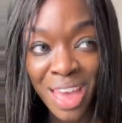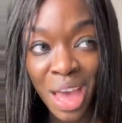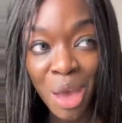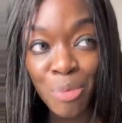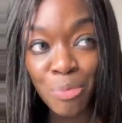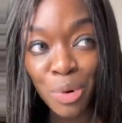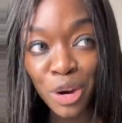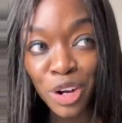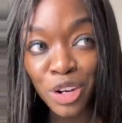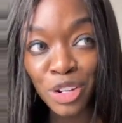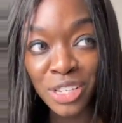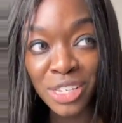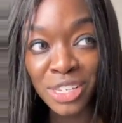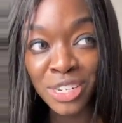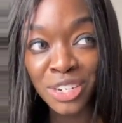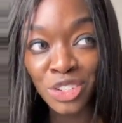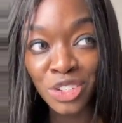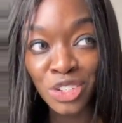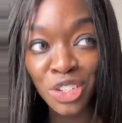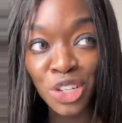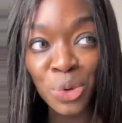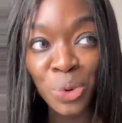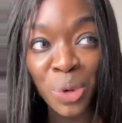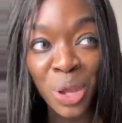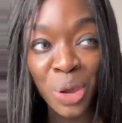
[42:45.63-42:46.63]
And that person
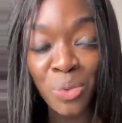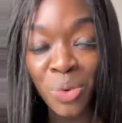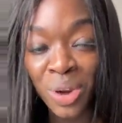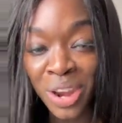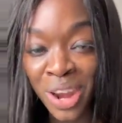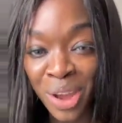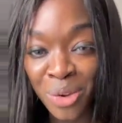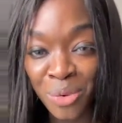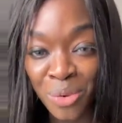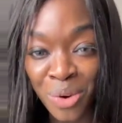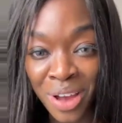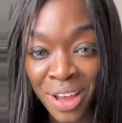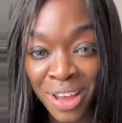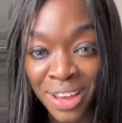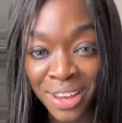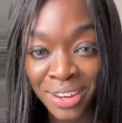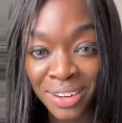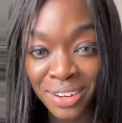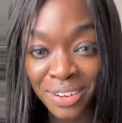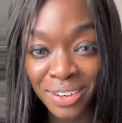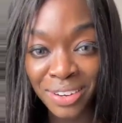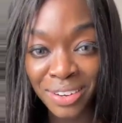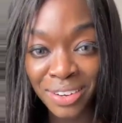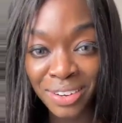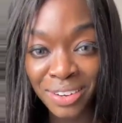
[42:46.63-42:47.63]
is doing what I want.
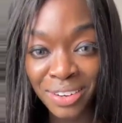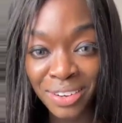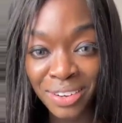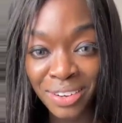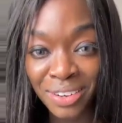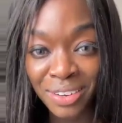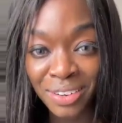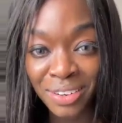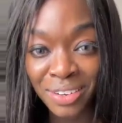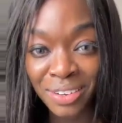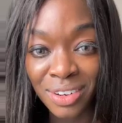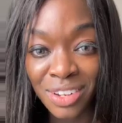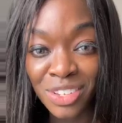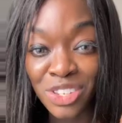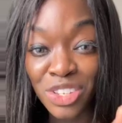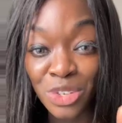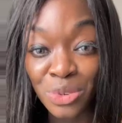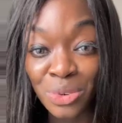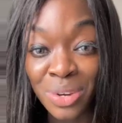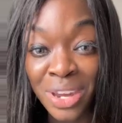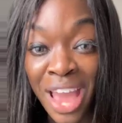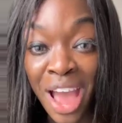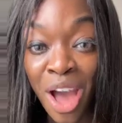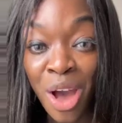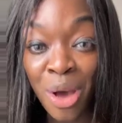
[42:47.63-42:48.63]
And
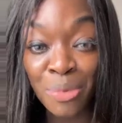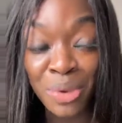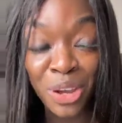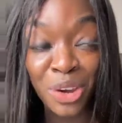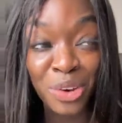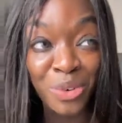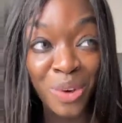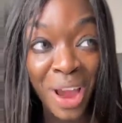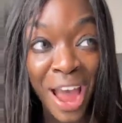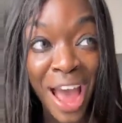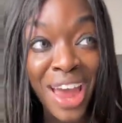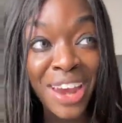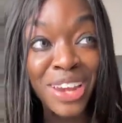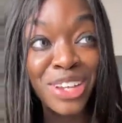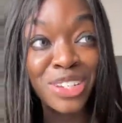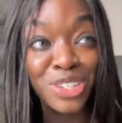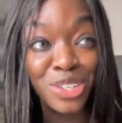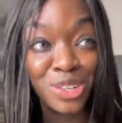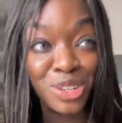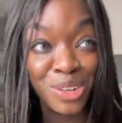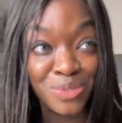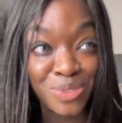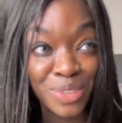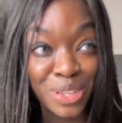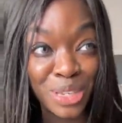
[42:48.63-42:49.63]
so now I'm in
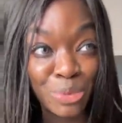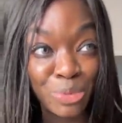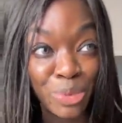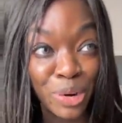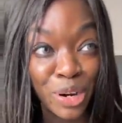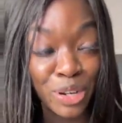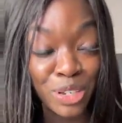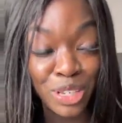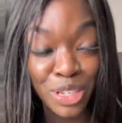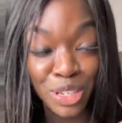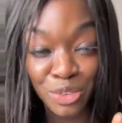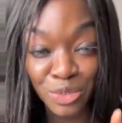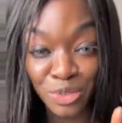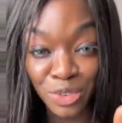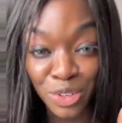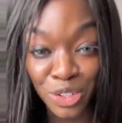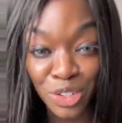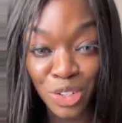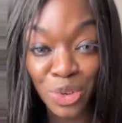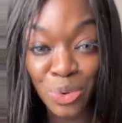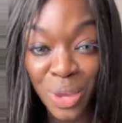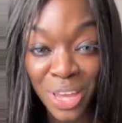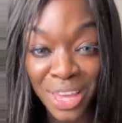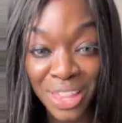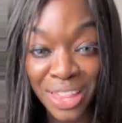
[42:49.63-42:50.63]
gratitude of this person for
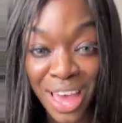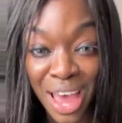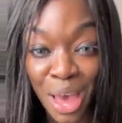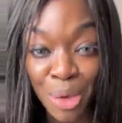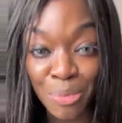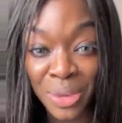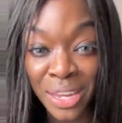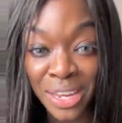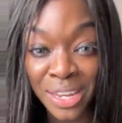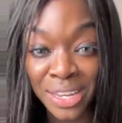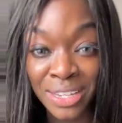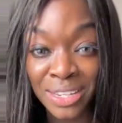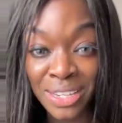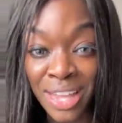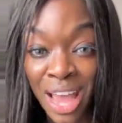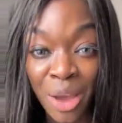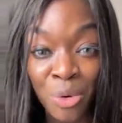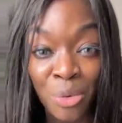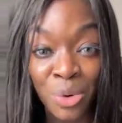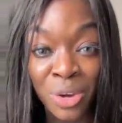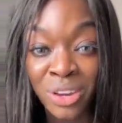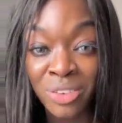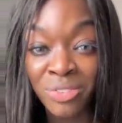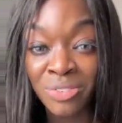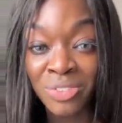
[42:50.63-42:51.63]
doing that, because
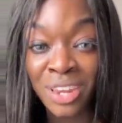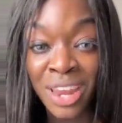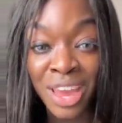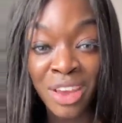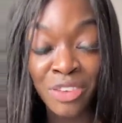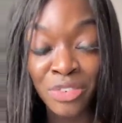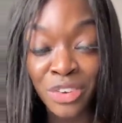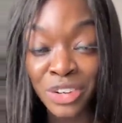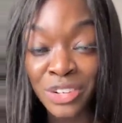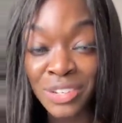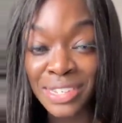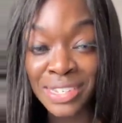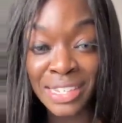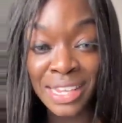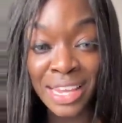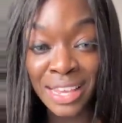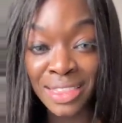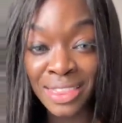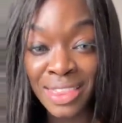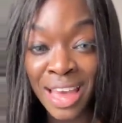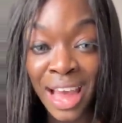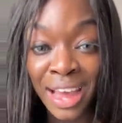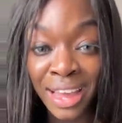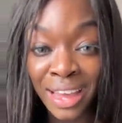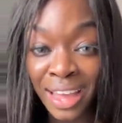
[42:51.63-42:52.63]
I would have never
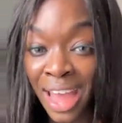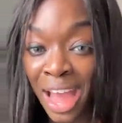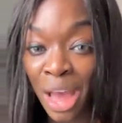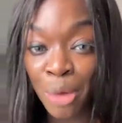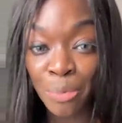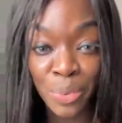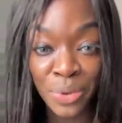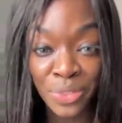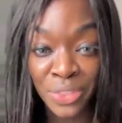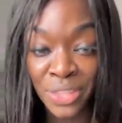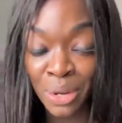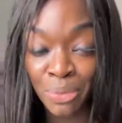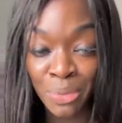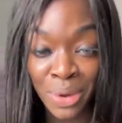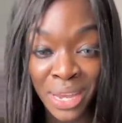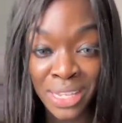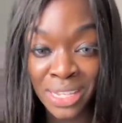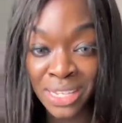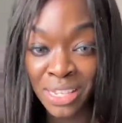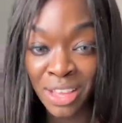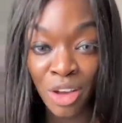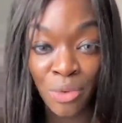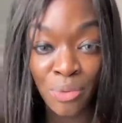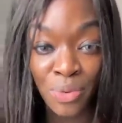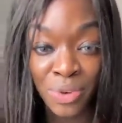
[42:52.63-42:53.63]
seen that gap within
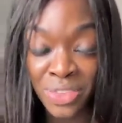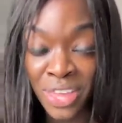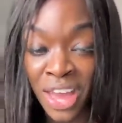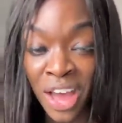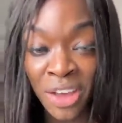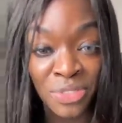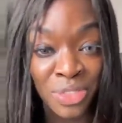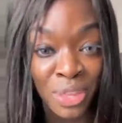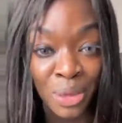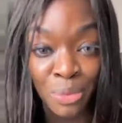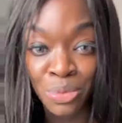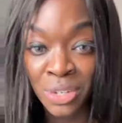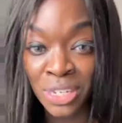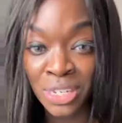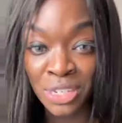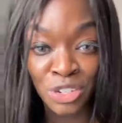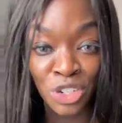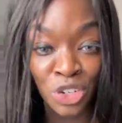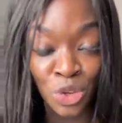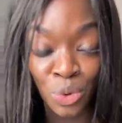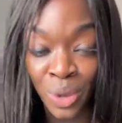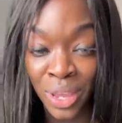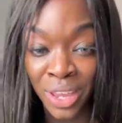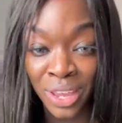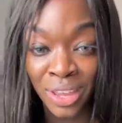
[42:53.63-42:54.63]
myself without them
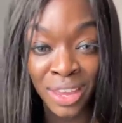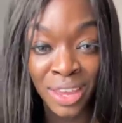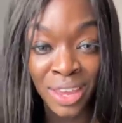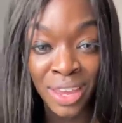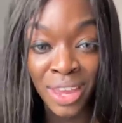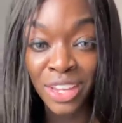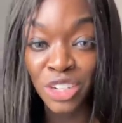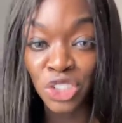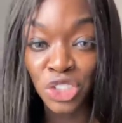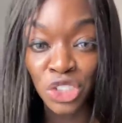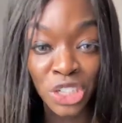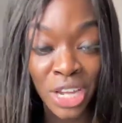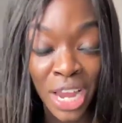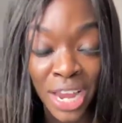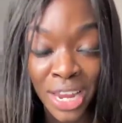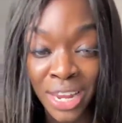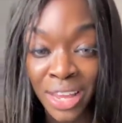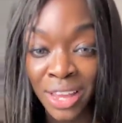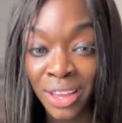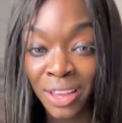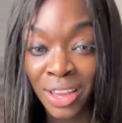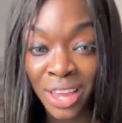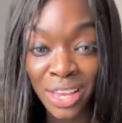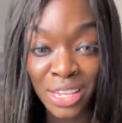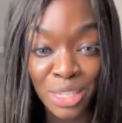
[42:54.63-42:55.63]
doing and
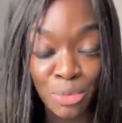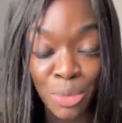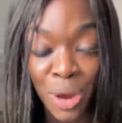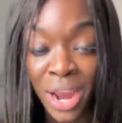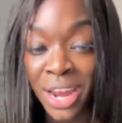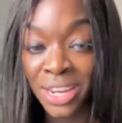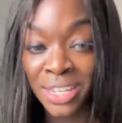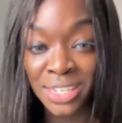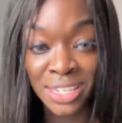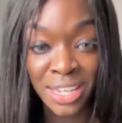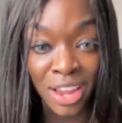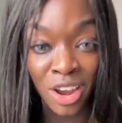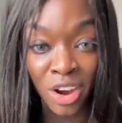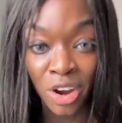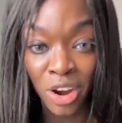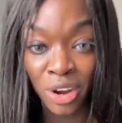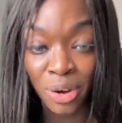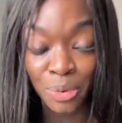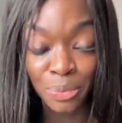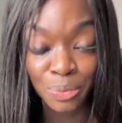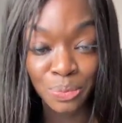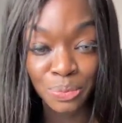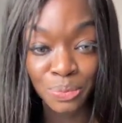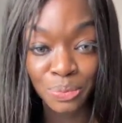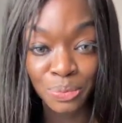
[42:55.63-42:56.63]
shining as bright as they
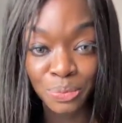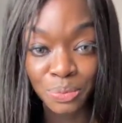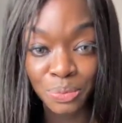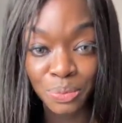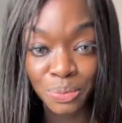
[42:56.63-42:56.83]
are.